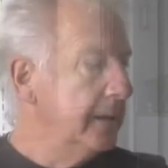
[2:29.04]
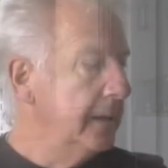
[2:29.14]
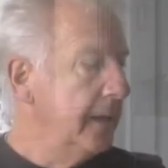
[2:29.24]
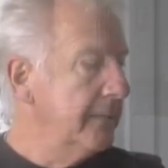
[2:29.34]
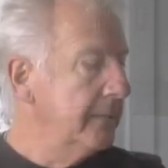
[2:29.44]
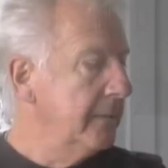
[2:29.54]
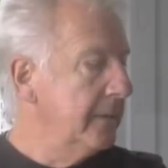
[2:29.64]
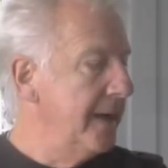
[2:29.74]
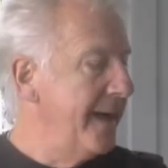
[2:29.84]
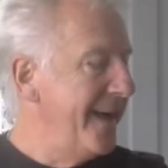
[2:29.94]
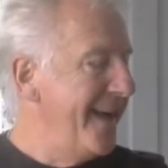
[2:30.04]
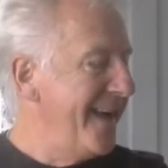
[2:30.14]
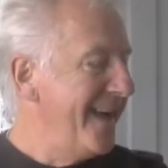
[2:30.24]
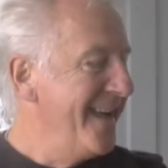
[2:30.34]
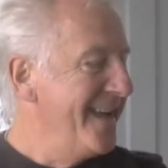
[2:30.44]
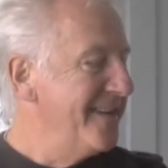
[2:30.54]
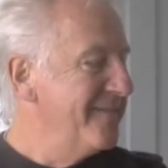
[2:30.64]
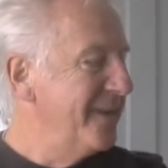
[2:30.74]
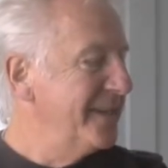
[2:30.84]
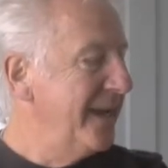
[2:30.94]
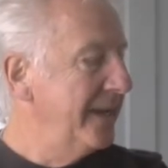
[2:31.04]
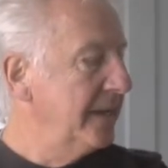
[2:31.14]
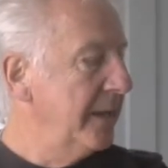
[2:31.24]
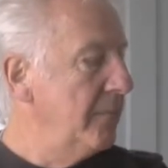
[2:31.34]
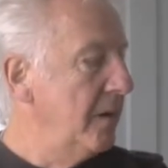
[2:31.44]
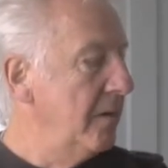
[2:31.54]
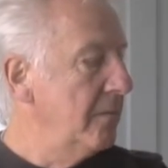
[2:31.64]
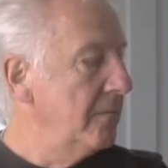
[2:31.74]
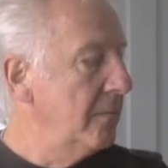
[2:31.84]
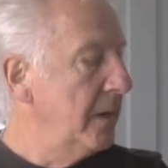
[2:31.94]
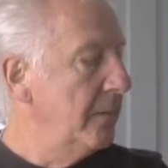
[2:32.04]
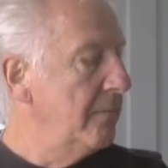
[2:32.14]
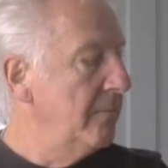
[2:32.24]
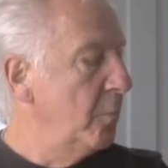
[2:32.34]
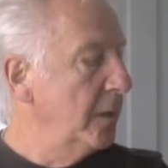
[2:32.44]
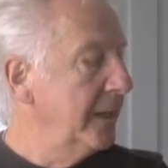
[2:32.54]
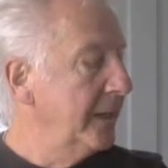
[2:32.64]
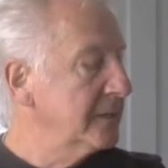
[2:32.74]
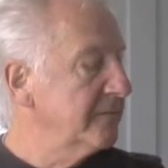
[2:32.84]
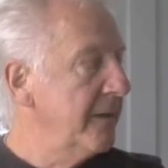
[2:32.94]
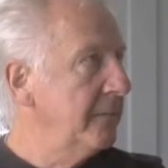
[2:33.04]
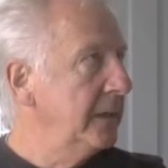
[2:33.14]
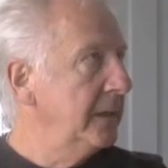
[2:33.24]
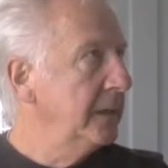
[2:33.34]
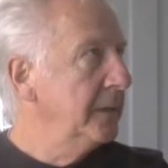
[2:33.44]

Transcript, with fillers: Yeah. my dad came home, I mean, working class family.